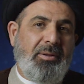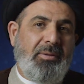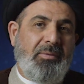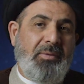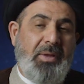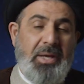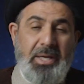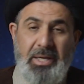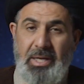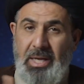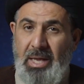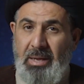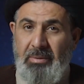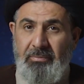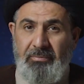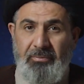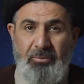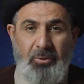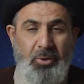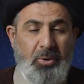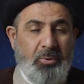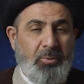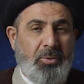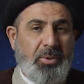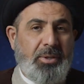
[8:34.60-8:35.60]
They came
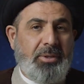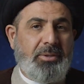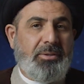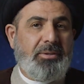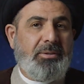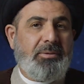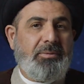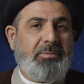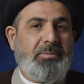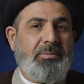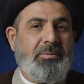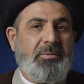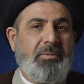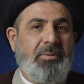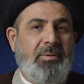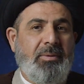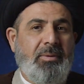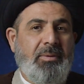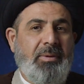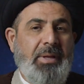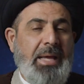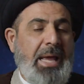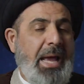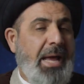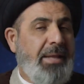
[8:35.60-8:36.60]
forward.
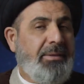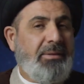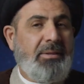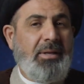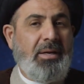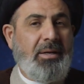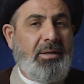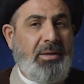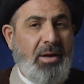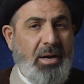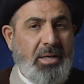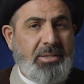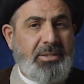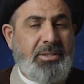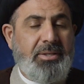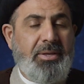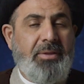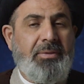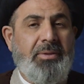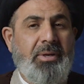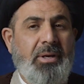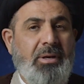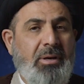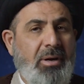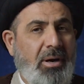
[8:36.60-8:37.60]
They had the guts
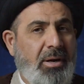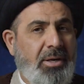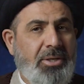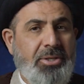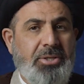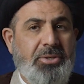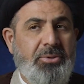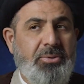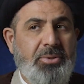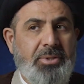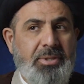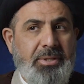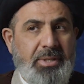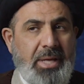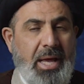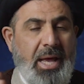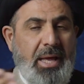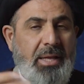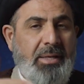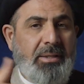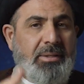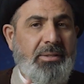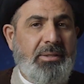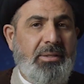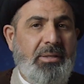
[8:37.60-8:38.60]
and the courage to
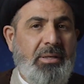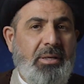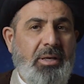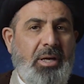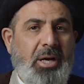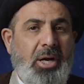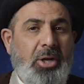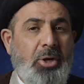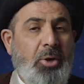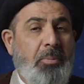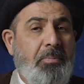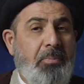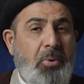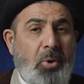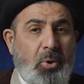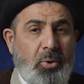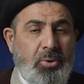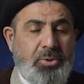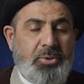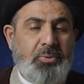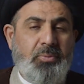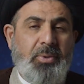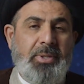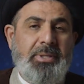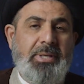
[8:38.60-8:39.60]
stand and
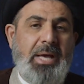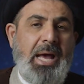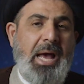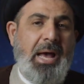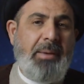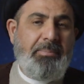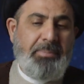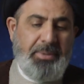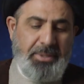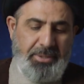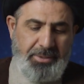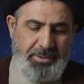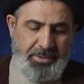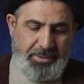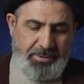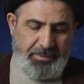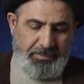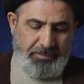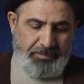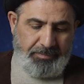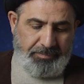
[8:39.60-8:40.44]
oppose what happened.